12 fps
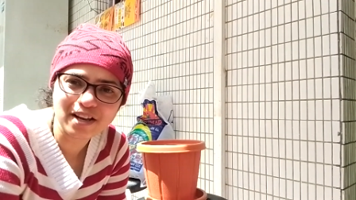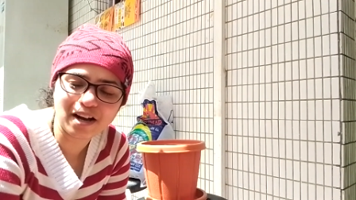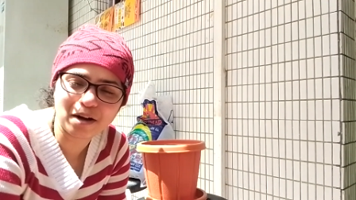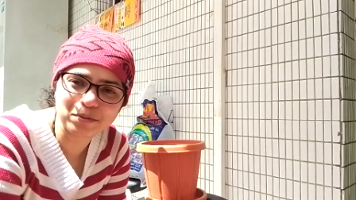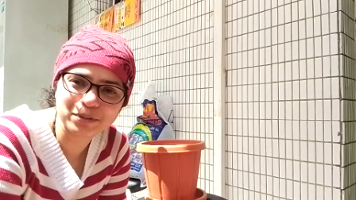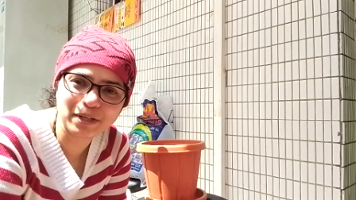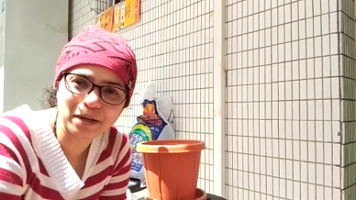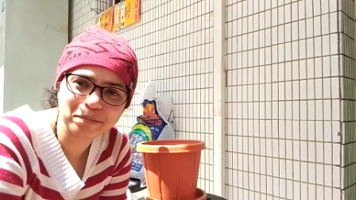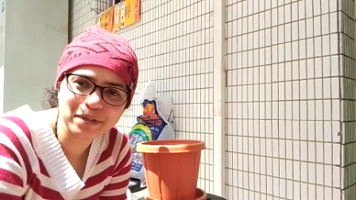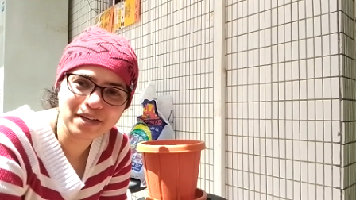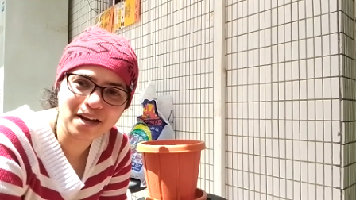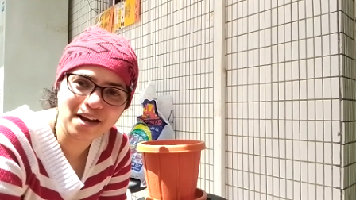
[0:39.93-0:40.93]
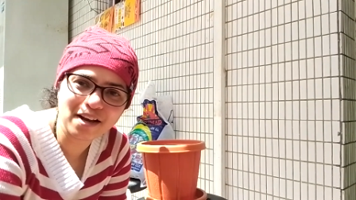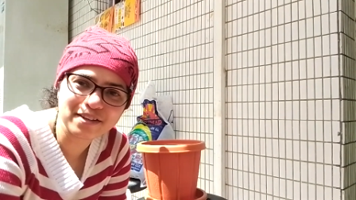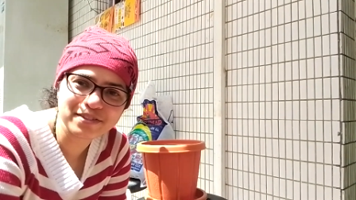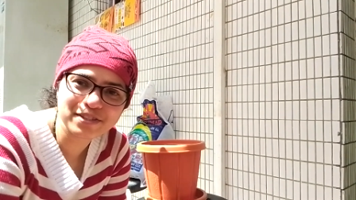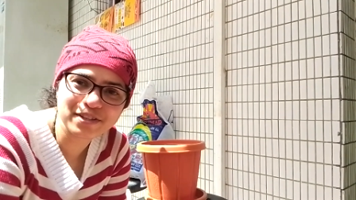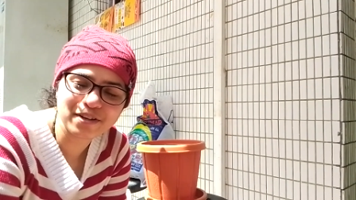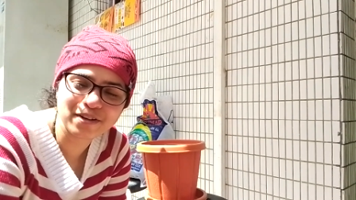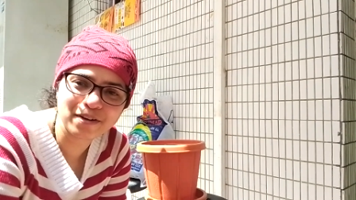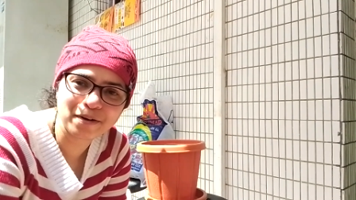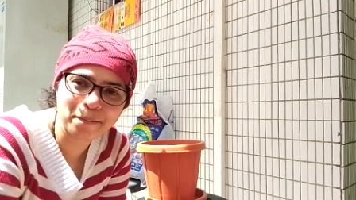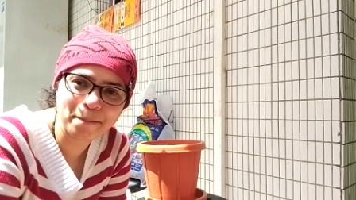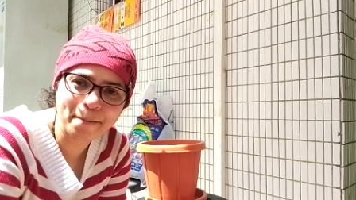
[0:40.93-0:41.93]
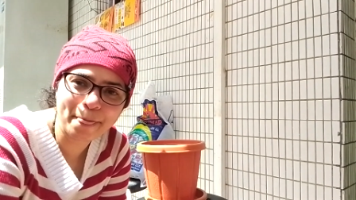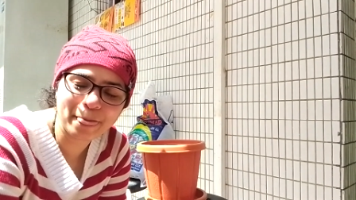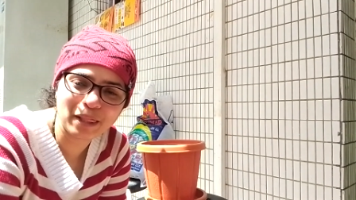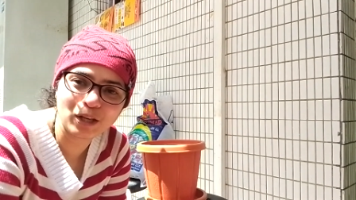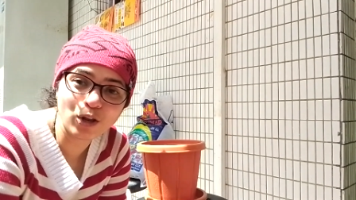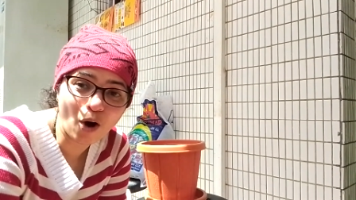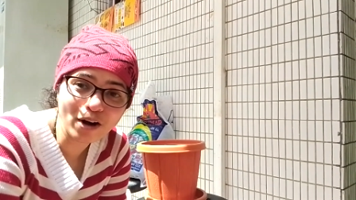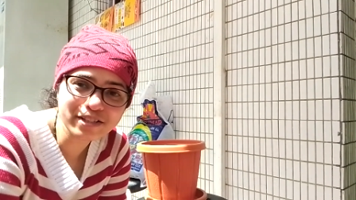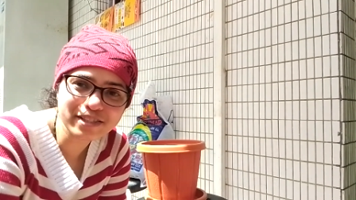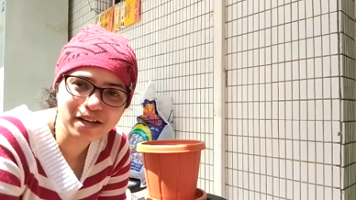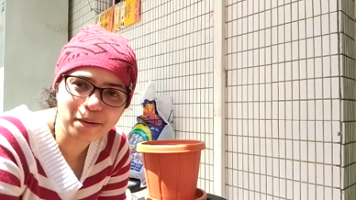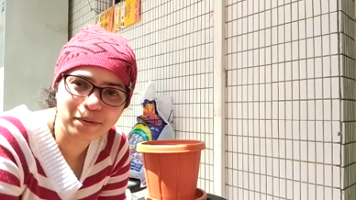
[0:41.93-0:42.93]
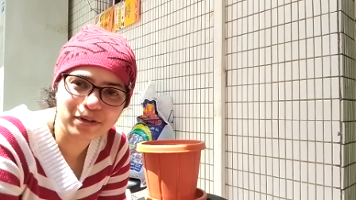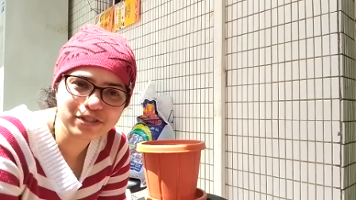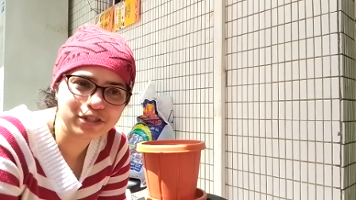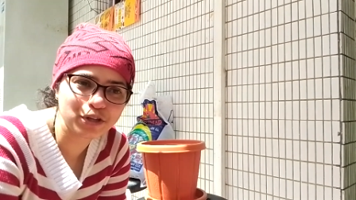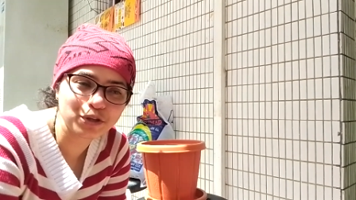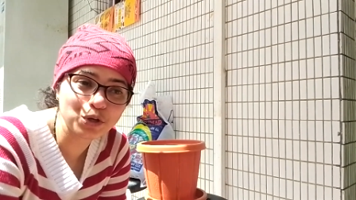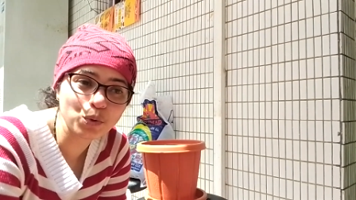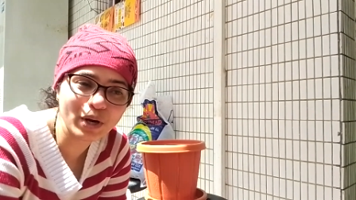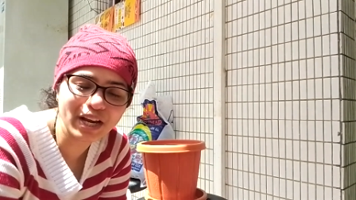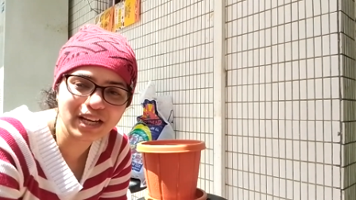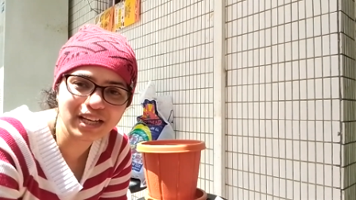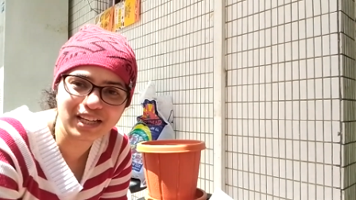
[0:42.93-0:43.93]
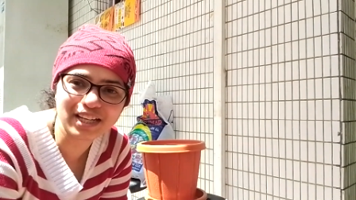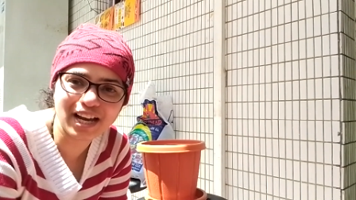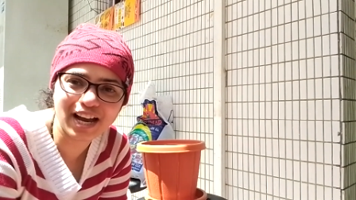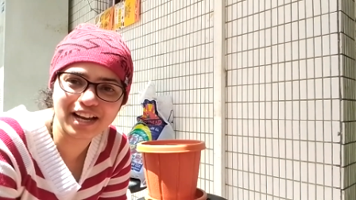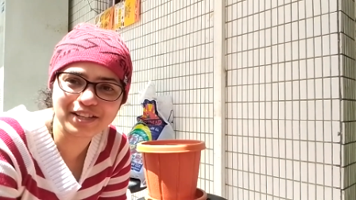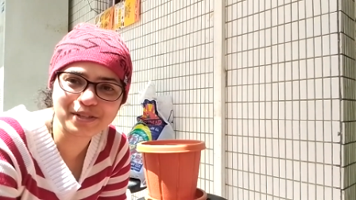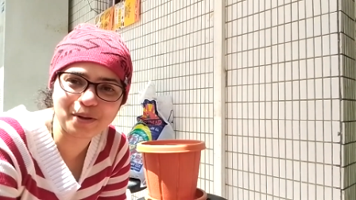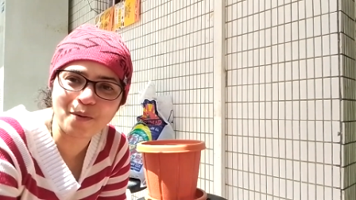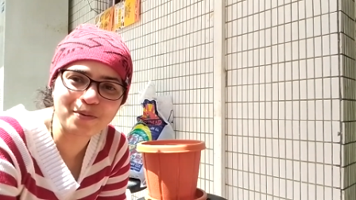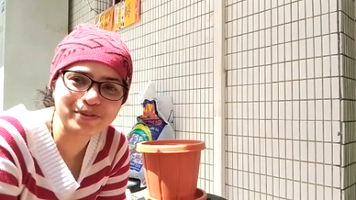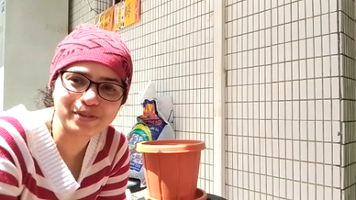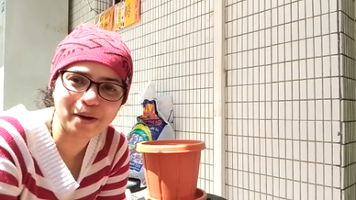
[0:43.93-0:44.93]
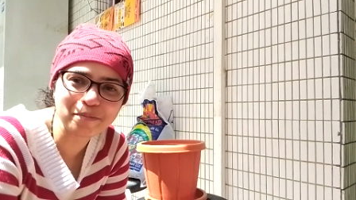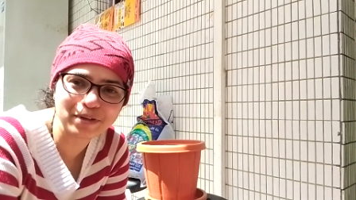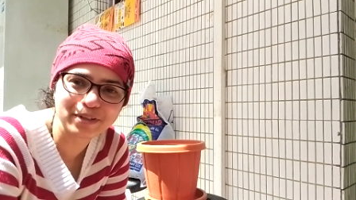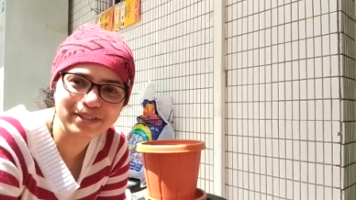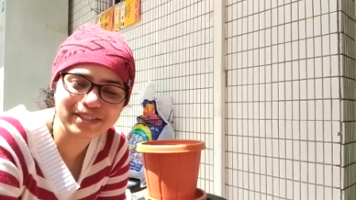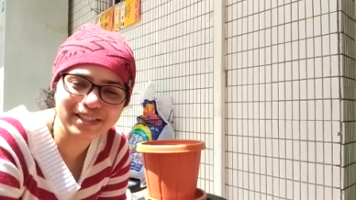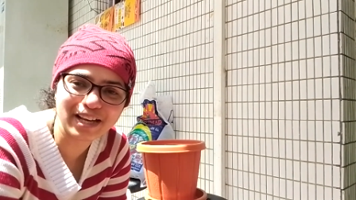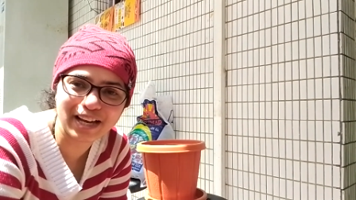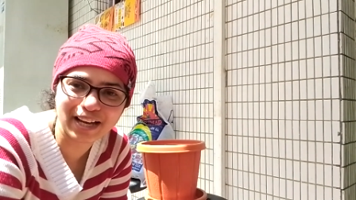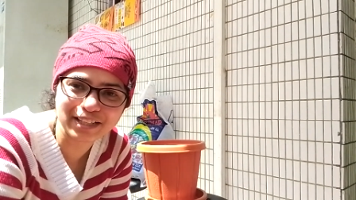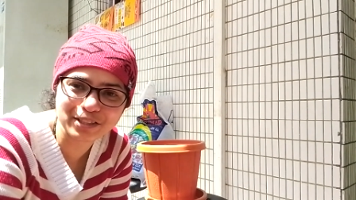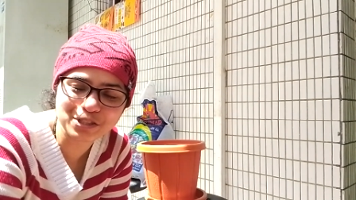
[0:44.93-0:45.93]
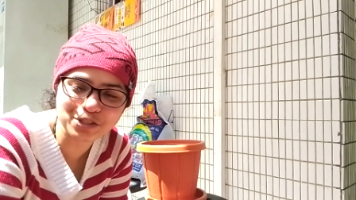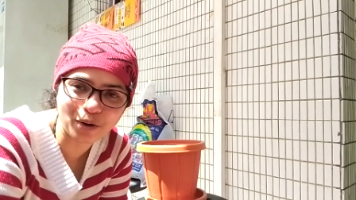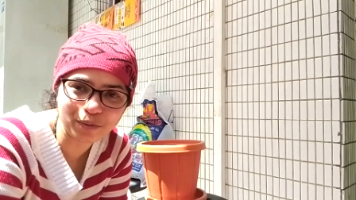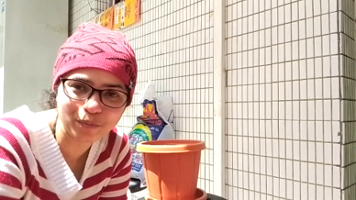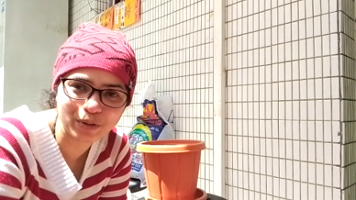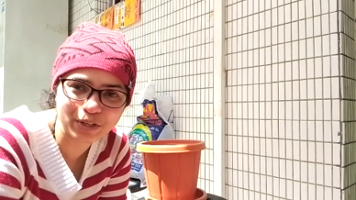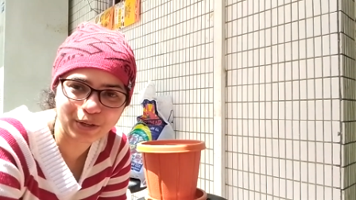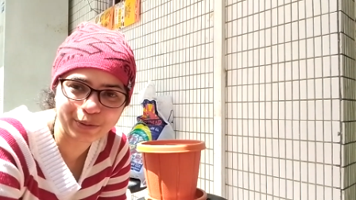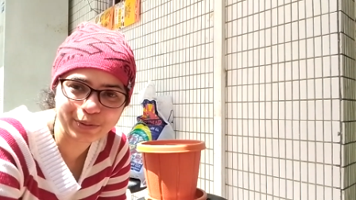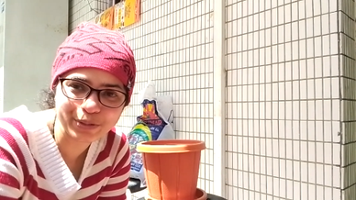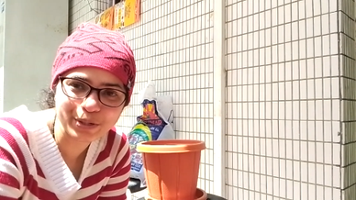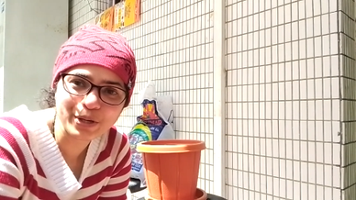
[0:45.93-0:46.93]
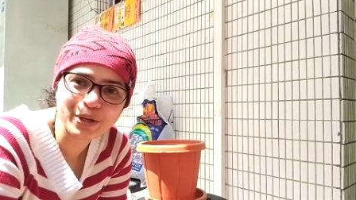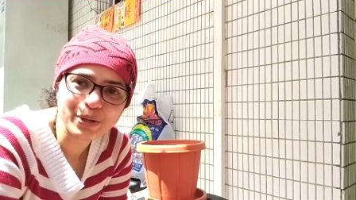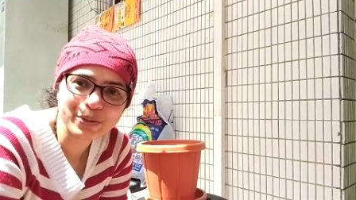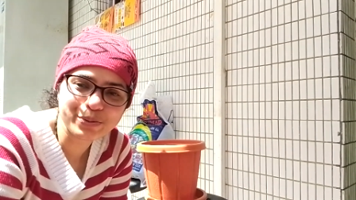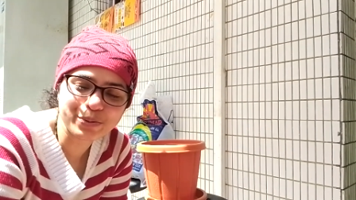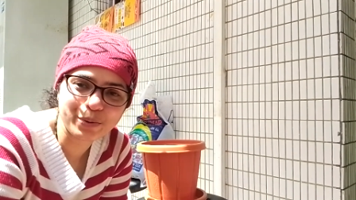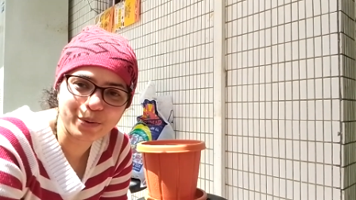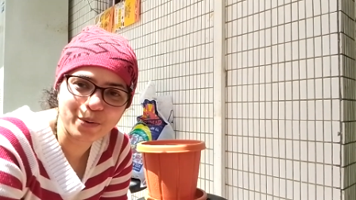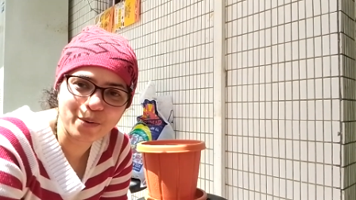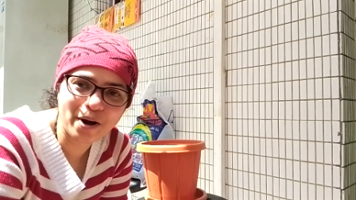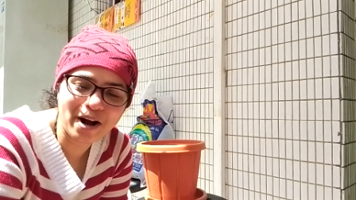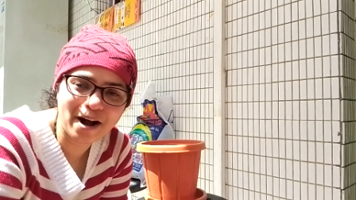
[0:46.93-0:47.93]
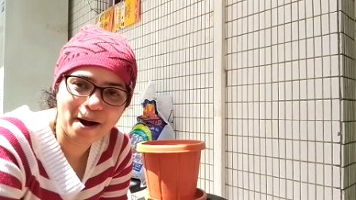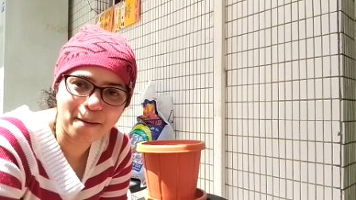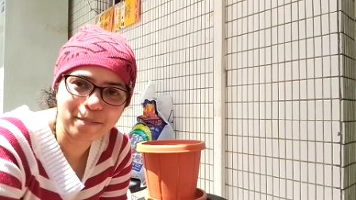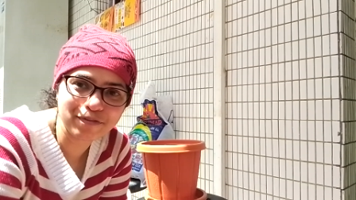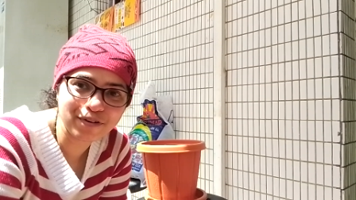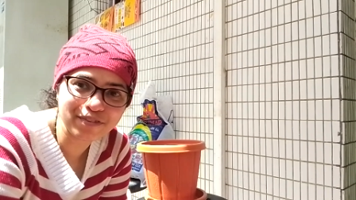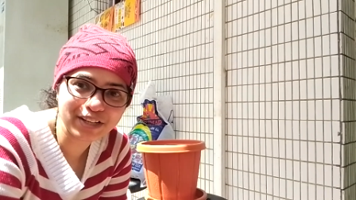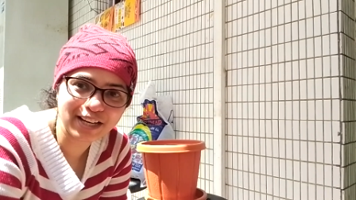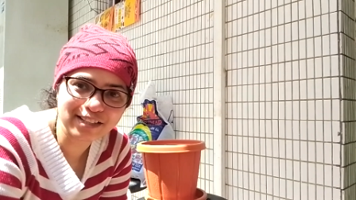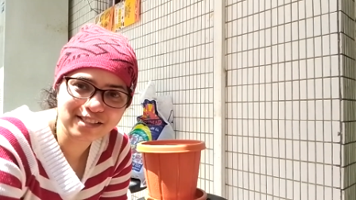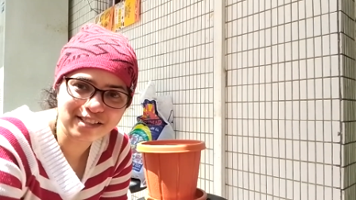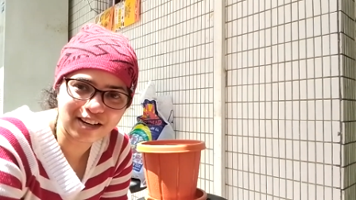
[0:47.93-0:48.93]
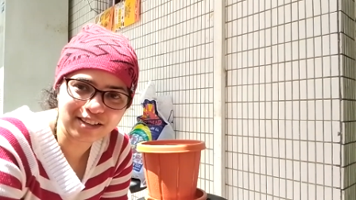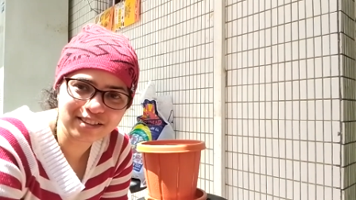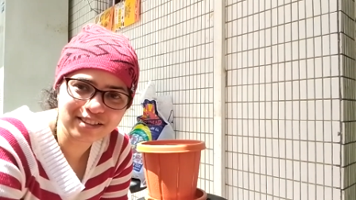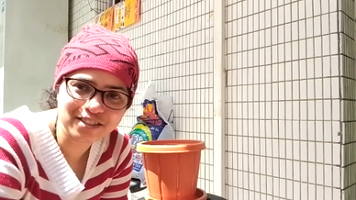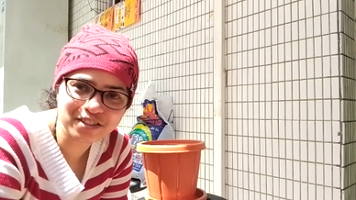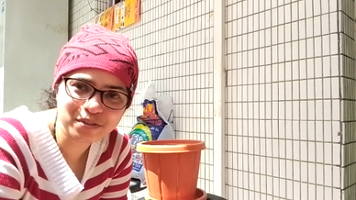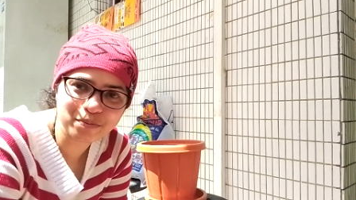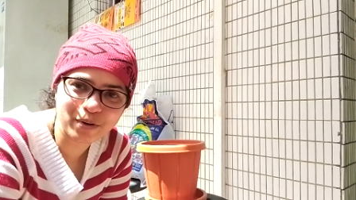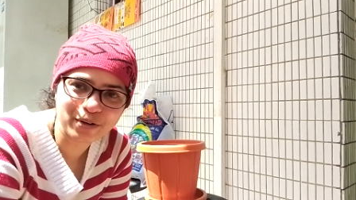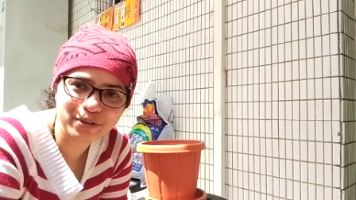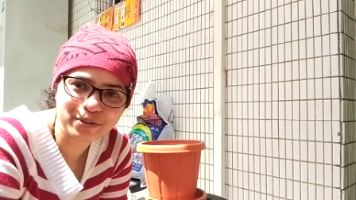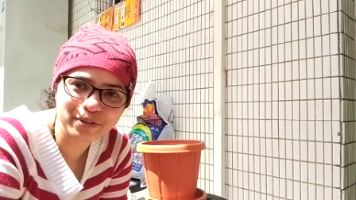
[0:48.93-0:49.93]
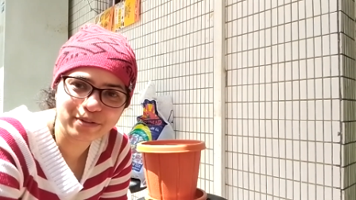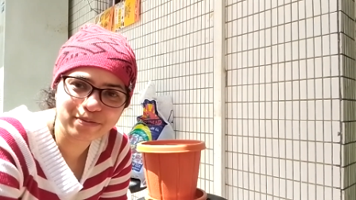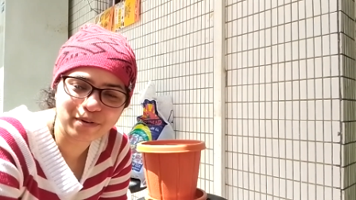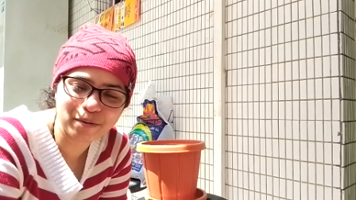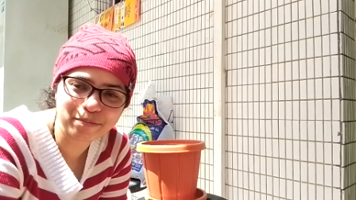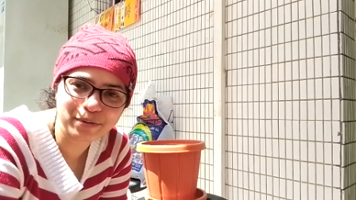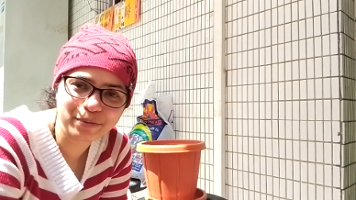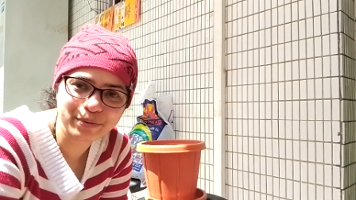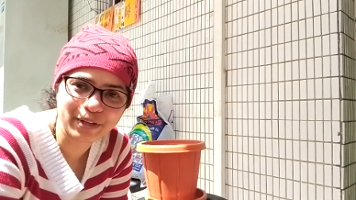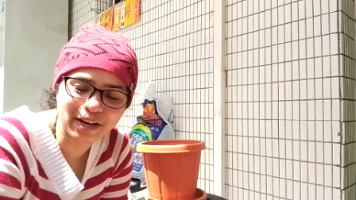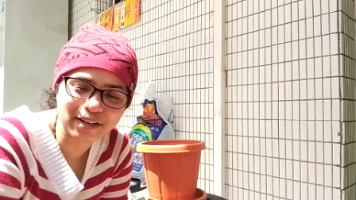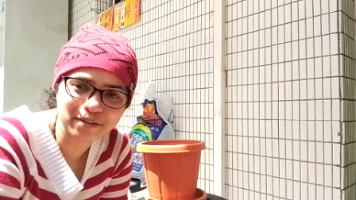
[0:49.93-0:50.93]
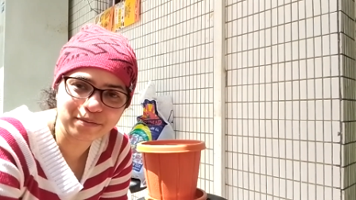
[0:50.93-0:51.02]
Abu Dhabi has long summers, the UAE has long summers and short winters. So, before we get started, just wanted to inform you that